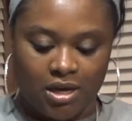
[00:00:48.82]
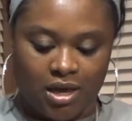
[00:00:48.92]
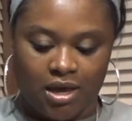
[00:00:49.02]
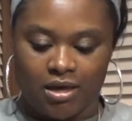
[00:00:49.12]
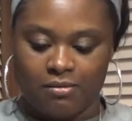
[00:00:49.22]

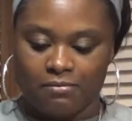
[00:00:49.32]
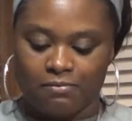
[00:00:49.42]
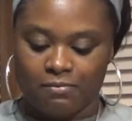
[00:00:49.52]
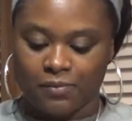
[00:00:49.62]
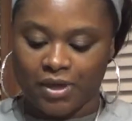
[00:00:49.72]

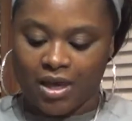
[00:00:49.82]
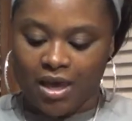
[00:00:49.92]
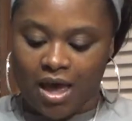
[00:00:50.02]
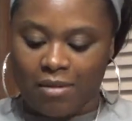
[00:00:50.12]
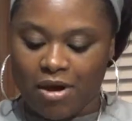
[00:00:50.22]
I'm
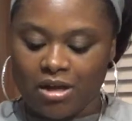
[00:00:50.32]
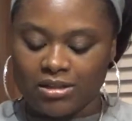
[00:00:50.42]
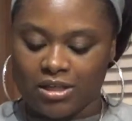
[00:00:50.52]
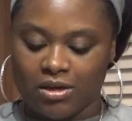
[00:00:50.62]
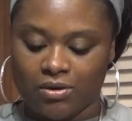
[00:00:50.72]

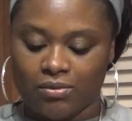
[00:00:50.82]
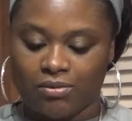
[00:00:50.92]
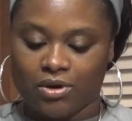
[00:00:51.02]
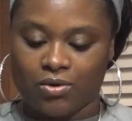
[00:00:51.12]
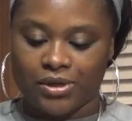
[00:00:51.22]
also
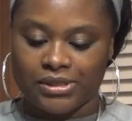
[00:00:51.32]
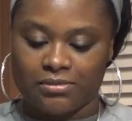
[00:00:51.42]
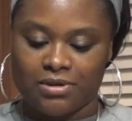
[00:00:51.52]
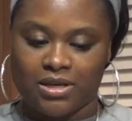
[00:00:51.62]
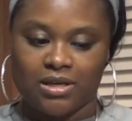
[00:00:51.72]
going to
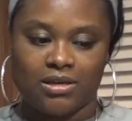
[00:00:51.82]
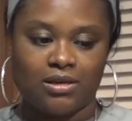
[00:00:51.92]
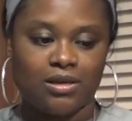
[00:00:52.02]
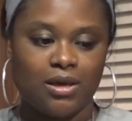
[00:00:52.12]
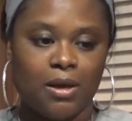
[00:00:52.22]
be
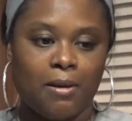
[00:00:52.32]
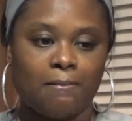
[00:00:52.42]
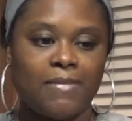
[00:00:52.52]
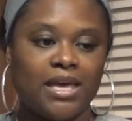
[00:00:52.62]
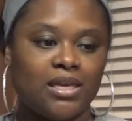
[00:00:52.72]

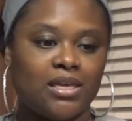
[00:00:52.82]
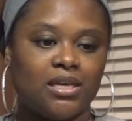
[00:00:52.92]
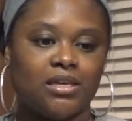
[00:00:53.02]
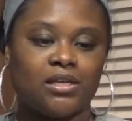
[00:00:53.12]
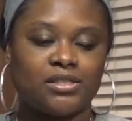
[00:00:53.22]

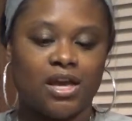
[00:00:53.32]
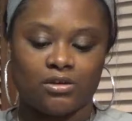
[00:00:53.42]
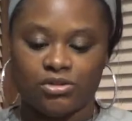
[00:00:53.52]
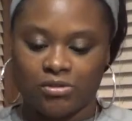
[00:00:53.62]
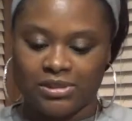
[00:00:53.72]
making taco
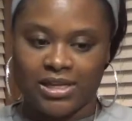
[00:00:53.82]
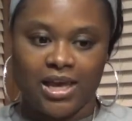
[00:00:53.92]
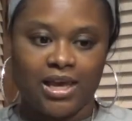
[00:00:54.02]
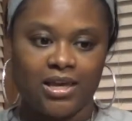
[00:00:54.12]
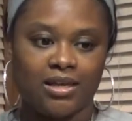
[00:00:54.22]
soup
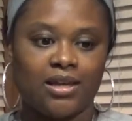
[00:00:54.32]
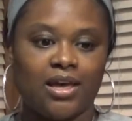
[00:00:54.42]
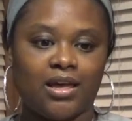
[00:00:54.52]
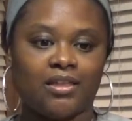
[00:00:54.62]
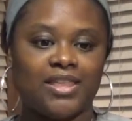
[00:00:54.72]
tonight.
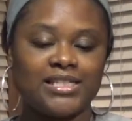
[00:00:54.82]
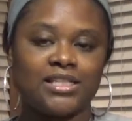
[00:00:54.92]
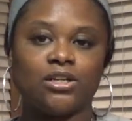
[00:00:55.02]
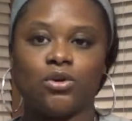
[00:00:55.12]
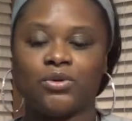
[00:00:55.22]
That's
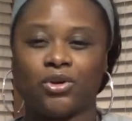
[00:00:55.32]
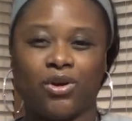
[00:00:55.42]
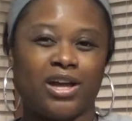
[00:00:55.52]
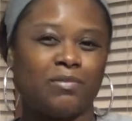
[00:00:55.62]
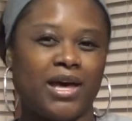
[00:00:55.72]
going to go in the
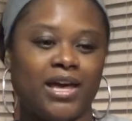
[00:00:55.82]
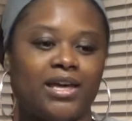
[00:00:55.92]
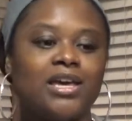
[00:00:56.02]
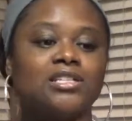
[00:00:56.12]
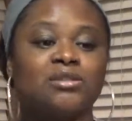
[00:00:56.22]
crock pot.
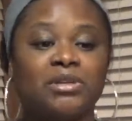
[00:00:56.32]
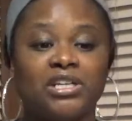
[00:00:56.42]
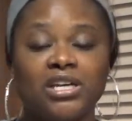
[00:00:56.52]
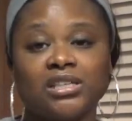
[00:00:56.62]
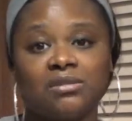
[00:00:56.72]
So I'm going
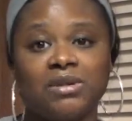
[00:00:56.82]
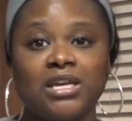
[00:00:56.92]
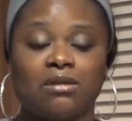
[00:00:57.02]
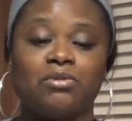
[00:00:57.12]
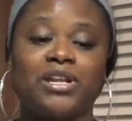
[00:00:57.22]
to cook the
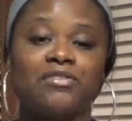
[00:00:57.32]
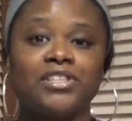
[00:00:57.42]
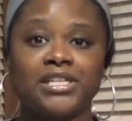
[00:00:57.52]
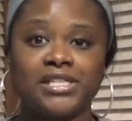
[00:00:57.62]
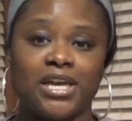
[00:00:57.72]
meat. I'm going to put
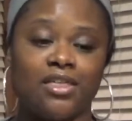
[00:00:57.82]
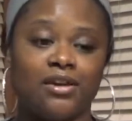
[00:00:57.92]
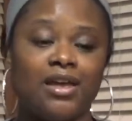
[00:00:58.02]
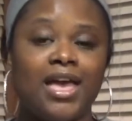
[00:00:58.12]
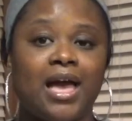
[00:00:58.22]
everything
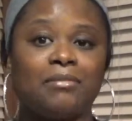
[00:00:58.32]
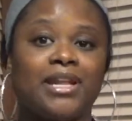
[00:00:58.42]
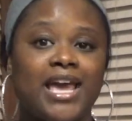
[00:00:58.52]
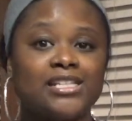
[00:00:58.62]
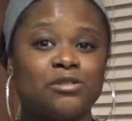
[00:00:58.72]
together. I'm going
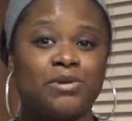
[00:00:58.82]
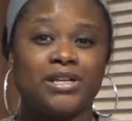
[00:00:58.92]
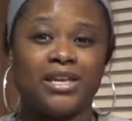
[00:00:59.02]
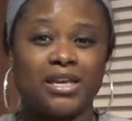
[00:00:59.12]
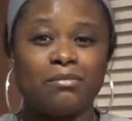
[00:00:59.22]
to actually put
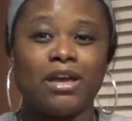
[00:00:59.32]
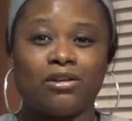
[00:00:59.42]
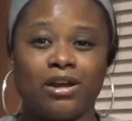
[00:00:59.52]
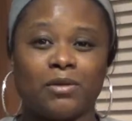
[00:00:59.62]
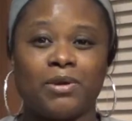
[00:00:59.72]
it in my
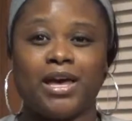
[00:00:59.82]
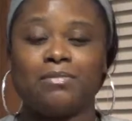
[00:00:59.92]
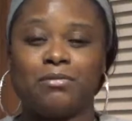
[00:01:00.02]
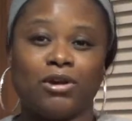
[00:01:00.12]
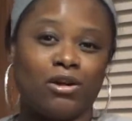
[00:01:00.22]
crock pot,
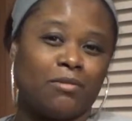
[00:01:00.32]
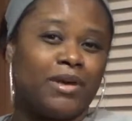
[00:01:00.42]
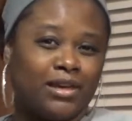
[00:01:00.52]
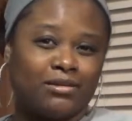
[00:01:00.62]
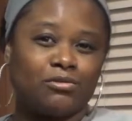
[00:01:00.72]
put my
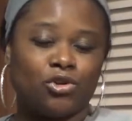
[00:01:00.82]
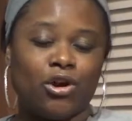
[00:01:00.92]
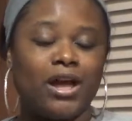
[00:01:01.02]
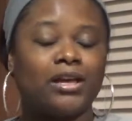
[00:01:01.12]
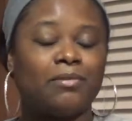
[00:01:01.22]

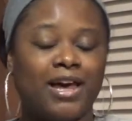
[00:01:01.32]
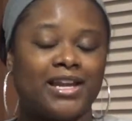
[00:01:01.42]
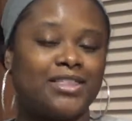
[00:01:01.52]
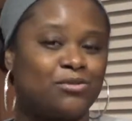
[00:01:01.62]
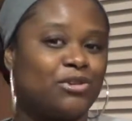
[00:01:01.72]
crock
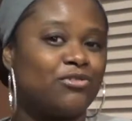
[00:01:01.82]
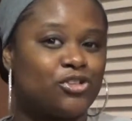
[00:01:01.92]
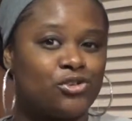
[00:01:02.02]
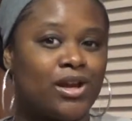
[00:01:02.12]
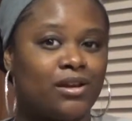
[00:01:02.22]
pot in the
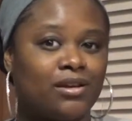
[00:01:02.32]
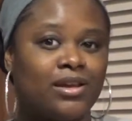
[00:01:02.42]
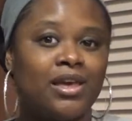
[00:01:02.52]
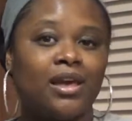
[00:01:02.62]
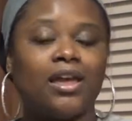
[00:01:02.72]
refrigerator,
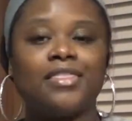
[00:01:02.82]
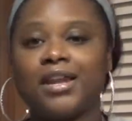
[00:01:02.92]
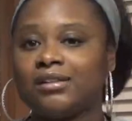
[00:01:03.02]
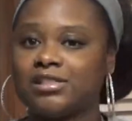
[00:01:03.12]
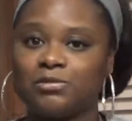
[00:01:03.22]
and then
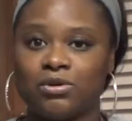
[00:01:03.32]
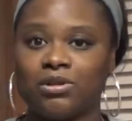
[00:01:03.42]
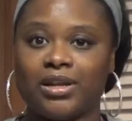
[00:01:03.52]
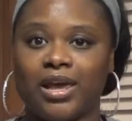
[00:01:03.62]
I'll just pull it